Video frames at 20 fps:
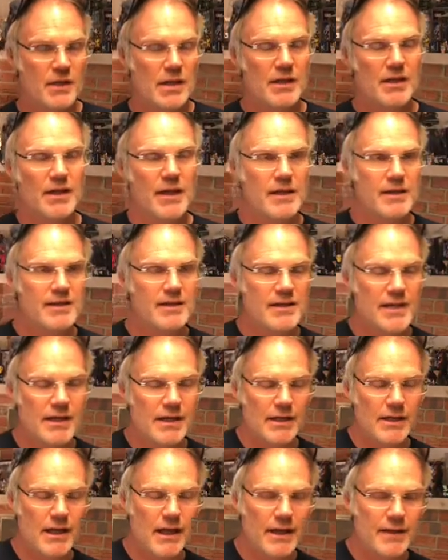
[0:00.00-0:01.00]
in
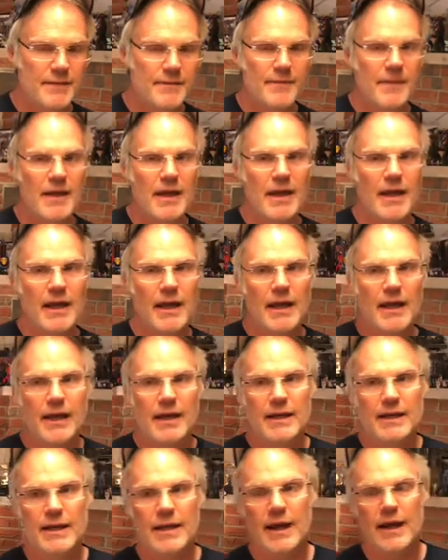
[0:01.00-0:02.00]
1989
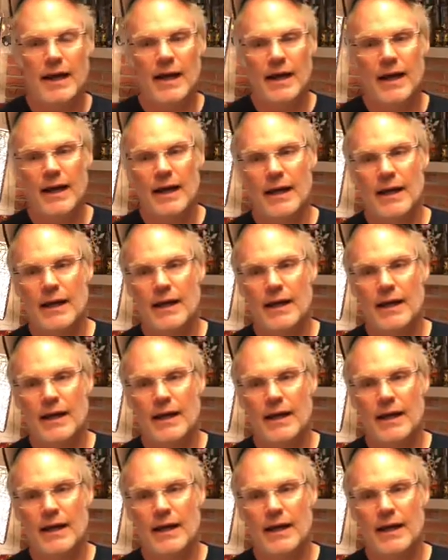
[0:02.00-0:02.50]
and uh,